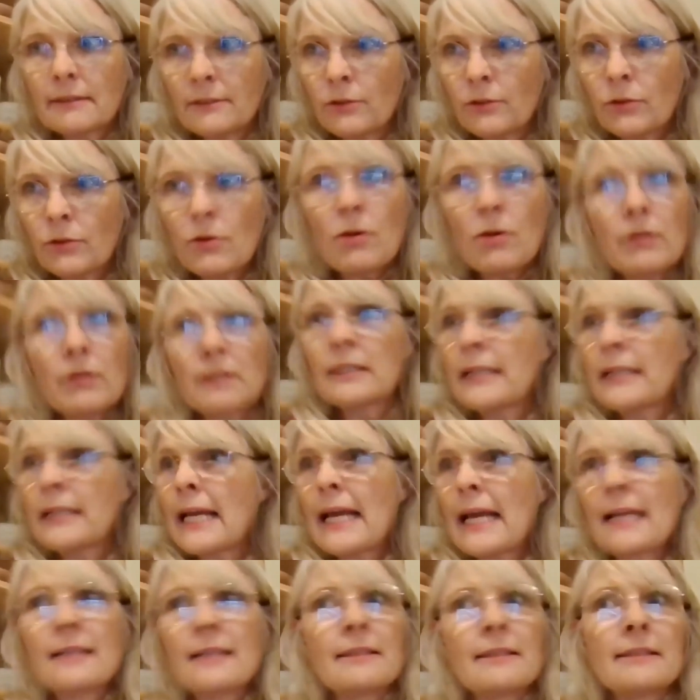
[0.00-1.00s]
you're not going to
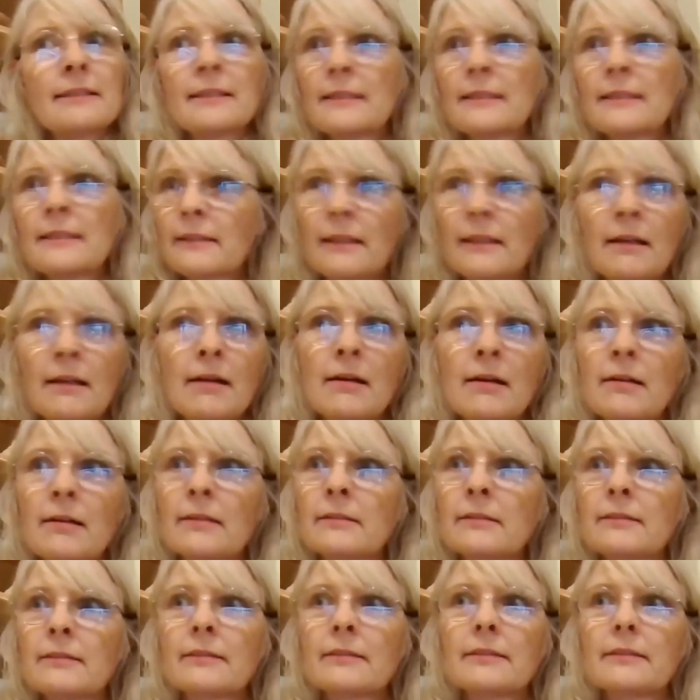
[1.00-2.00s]
get into this
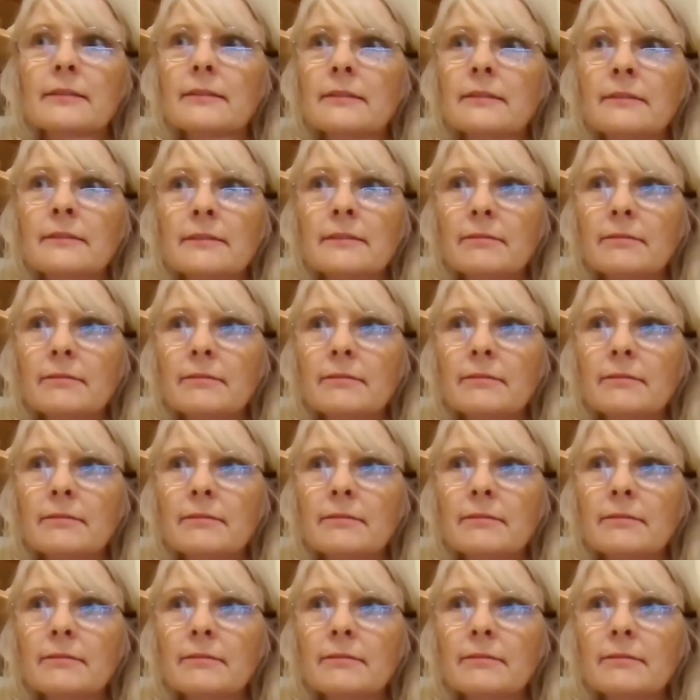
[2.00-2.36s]
class.